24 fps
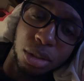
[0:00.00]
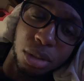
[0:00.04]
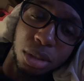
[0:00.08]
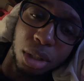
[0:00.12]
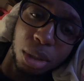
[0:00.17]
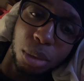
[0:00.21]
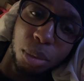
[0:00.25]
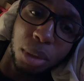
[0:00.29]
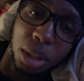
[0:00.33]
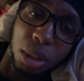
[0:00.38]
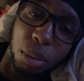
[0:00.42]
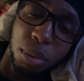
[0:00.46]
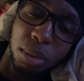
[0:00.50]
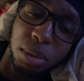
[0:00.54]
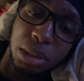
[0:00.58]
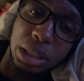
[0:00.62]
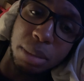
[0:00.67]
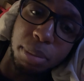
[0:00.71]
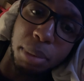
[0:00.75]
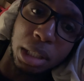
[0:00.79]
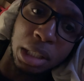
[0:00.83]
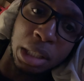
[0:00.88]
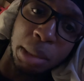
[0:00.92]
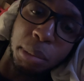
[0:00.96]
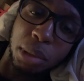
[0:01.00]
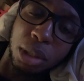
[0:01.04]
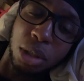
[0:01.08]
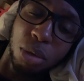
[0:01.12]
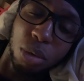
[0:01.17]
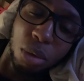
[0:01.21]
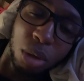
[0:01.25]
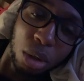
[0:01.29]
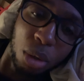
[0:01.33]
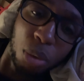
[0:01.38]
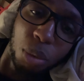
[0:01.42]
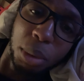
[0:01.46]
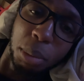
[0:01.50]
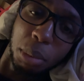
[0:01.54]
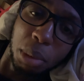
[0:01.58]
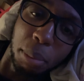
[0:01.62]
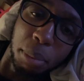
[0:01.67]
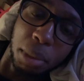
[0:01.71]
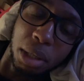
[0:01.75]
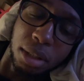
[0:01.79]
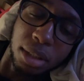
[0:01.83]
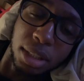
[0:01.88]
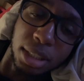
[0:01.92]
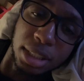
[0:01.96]
you know what, we're just about to be grown women
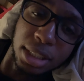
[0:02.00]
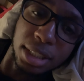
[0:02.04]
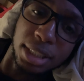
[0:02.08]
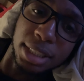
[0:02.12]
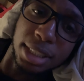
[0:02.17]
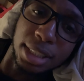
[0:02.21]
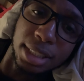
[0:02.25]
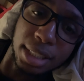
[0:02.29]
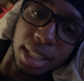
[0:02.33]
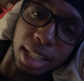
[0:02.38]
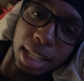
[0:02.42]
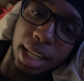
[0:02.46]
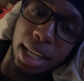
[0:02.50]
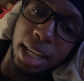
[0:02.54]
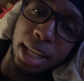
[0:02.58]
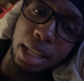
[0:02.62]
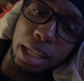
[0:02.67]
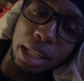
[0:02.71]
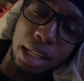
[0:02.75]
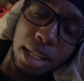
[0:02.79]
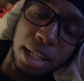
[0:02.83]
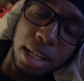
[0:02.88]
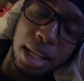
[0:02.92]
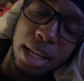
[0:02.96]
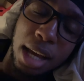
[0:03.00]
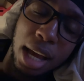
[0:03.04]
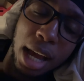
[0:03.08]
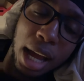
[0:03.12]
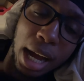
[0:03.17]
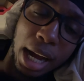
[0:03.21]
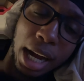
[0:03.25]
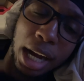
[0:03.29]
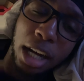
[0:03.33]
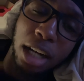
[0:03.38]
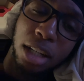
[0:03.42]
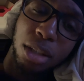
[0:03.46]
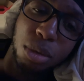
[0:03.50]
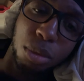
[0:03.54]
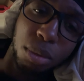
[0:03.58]
about this and just say, hey, I do